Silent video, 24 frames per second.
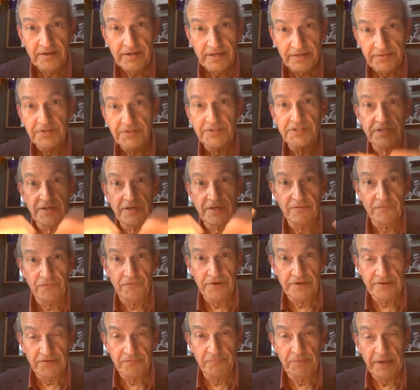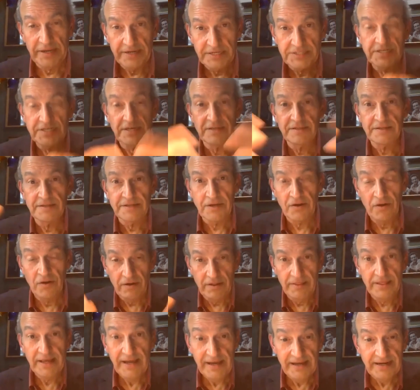in the discovery of penicillin and
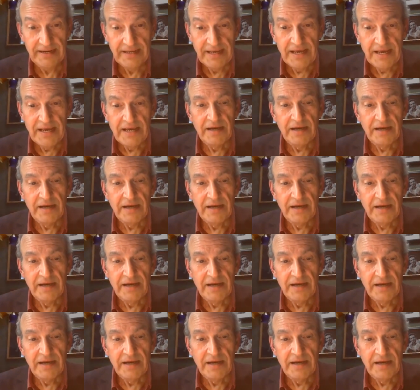all of that,